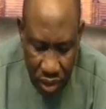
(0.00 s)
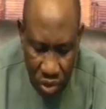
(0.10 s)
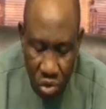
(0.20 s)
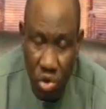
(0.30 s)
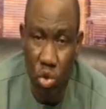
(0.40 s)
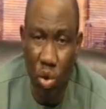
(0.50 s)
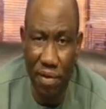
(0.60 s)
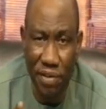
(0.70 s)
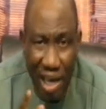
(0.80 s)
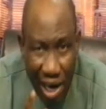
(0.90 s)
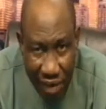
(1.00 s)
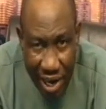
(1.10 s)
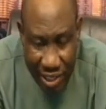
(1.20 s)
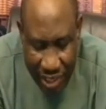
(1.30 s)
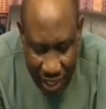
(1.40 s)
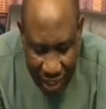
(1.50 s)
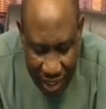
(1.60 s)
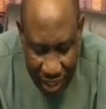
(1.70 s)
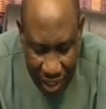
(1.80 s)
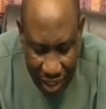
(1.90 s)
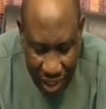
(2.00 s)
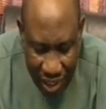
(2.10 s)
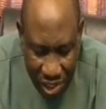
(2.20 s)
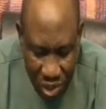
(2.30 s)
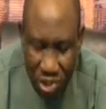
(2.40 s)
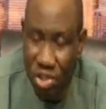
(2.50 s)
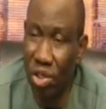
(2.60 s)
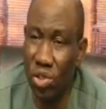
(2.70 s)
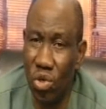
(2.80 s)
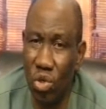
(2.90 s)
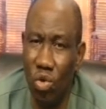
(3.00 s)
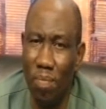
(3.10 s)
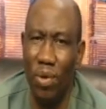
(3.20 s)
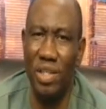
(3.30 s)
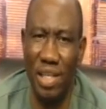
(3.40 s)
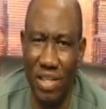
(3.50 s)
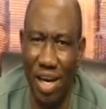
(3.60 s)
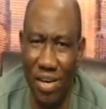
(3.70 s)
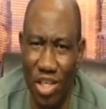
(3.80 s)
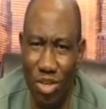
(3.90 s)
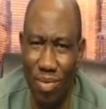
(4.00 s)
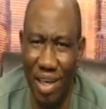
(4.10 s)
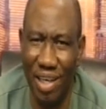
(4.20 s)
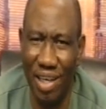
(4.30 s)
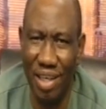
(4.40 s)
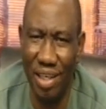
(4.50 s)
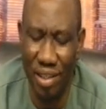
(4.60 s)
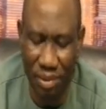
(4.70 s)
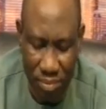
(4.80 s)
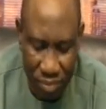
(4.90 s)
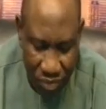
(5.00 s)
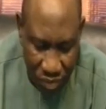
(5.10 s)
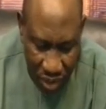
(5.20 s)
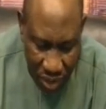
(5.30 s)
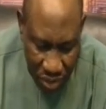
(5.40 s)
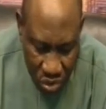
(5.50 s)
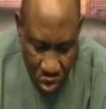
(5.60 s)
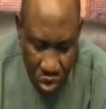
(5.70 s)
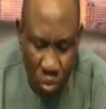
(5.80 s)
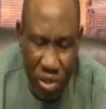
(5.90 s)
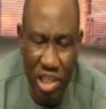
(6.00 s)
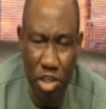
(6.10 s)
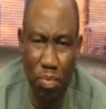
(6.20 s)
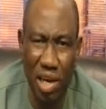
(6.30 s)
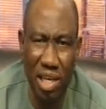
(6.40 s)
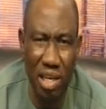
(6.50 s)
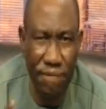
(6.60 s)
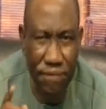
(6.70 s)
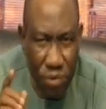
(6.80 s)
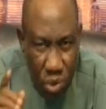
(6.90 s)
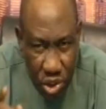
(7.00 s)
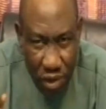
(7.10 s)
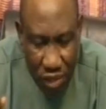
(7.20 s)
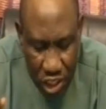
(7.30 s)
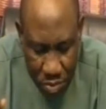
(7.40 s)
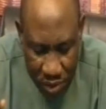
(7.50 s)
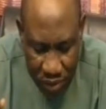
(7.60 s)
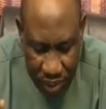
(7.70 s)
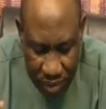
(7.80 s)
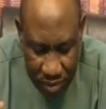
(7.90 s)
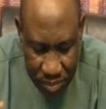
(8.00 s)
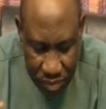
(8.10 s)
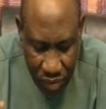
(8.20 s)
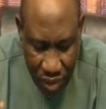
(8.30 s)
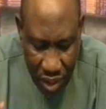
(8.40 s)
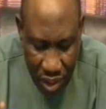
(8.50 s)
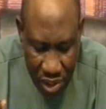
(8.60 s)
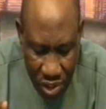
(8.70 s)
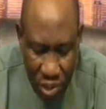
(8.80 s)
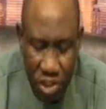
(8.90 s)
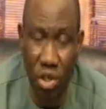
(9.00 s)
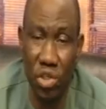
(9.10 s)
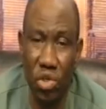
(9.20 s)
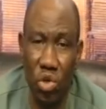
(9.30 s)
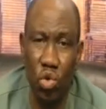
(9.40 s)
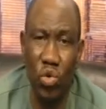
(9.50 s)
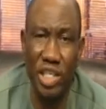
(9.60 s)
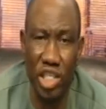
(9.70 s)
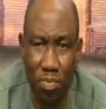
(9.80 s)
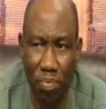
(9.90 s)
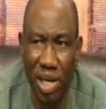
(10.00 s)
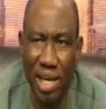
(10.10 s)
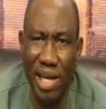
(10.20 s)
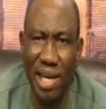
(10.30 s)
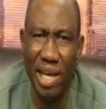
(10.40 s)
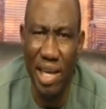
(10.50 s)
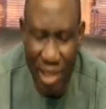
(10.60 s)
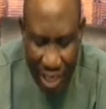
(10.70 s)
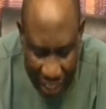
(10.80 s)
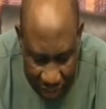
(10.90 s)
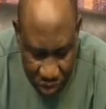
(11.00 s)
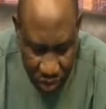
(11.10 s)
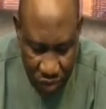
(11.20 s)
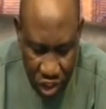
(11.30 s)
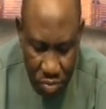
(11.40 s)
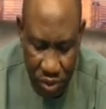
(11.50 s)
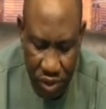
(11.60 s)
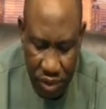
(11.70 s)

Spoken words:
Those who have character, not just those who possess charisma. Those who display the fruit of the Spirit, not just those who display the gifts of the Spirit.